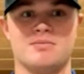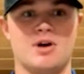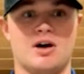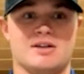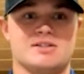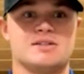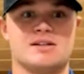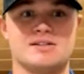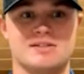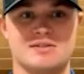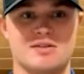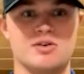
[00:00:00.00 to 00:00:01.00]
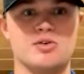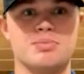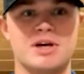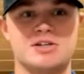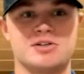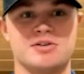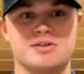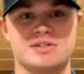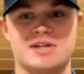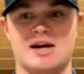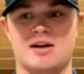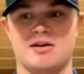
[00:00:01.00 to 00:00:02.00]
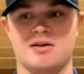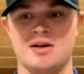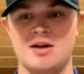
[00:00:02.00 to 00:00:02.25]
us as the new pitchers, kind of